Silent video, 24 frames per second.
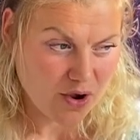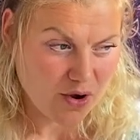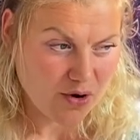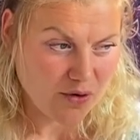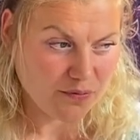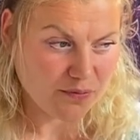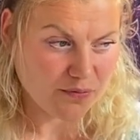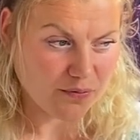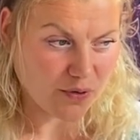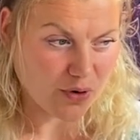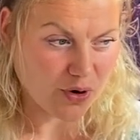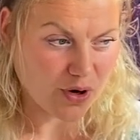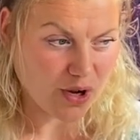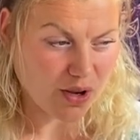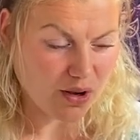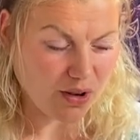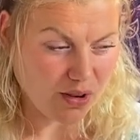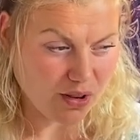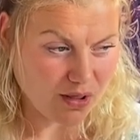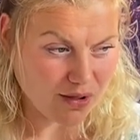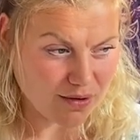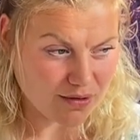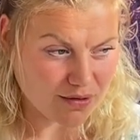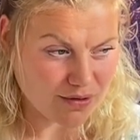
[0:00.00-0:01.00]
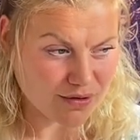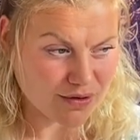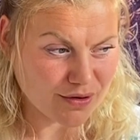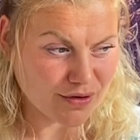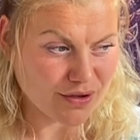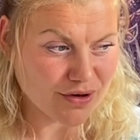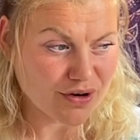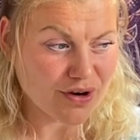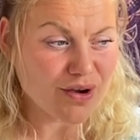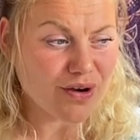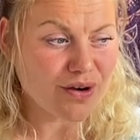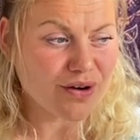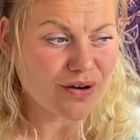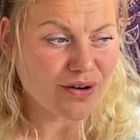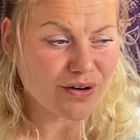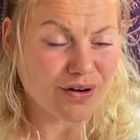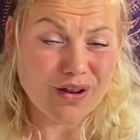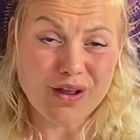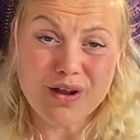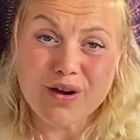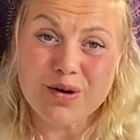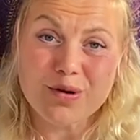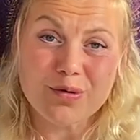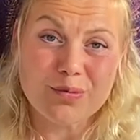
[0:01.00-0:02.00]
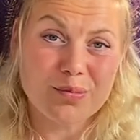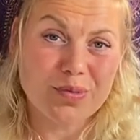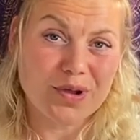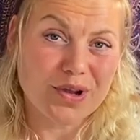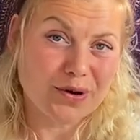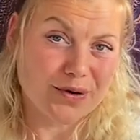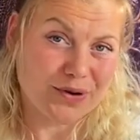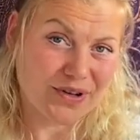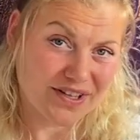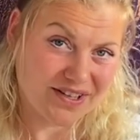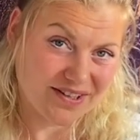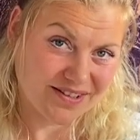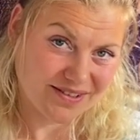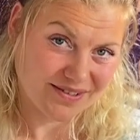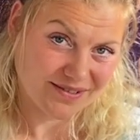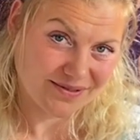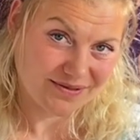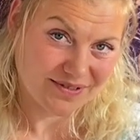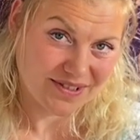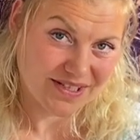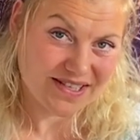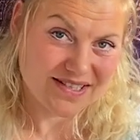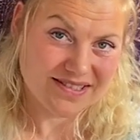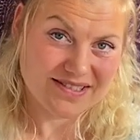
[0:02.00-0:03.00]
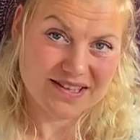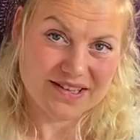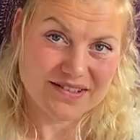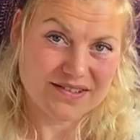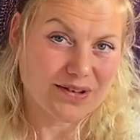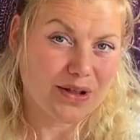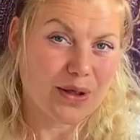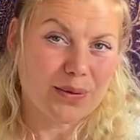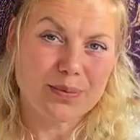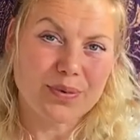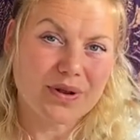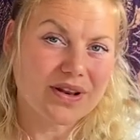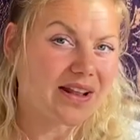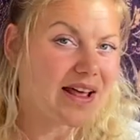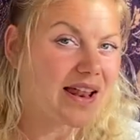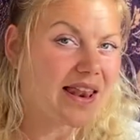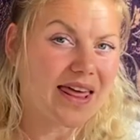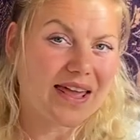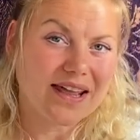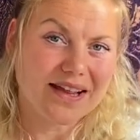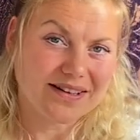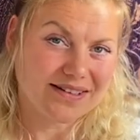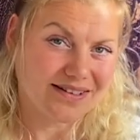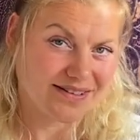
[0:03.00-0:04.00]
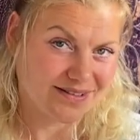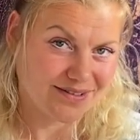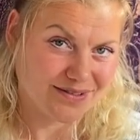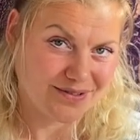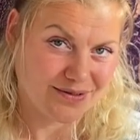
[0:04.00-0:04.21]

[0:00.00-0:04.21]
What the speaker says: For a long, long, long period, this has not been aligned.